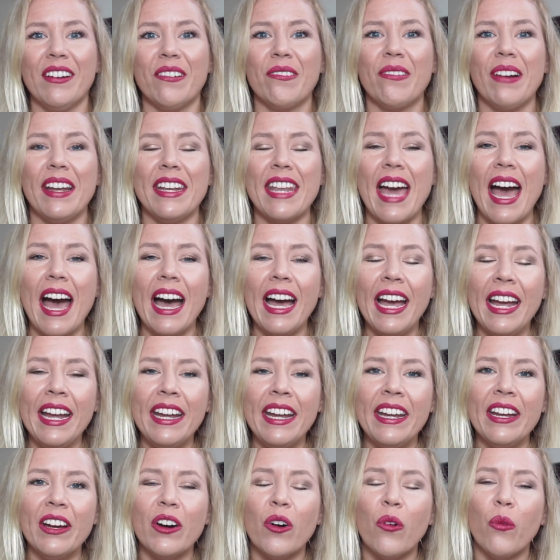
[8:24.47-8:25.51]
When
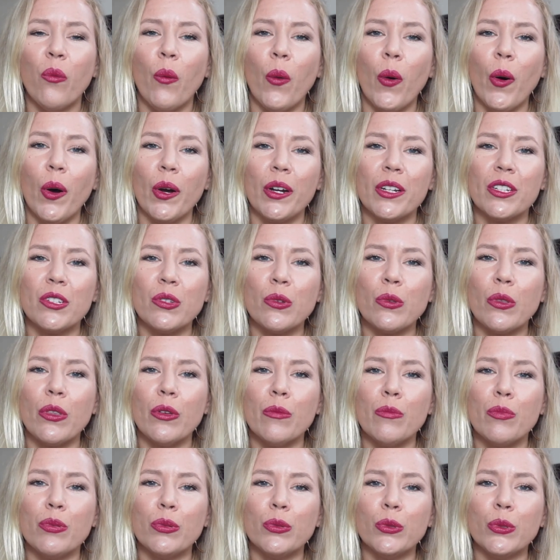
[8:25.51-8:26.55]
I walk to
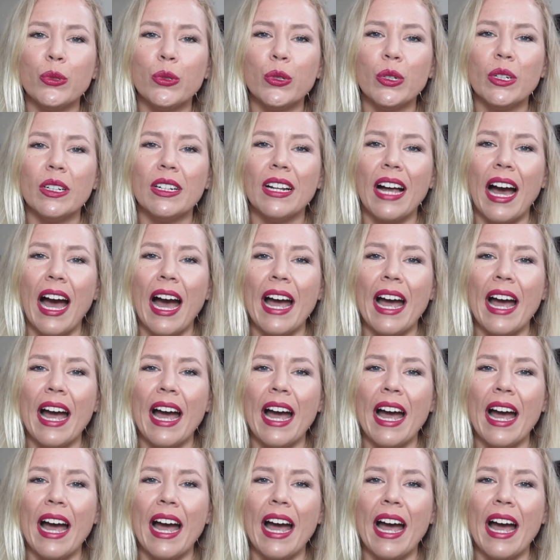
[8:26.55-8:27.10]
the pool,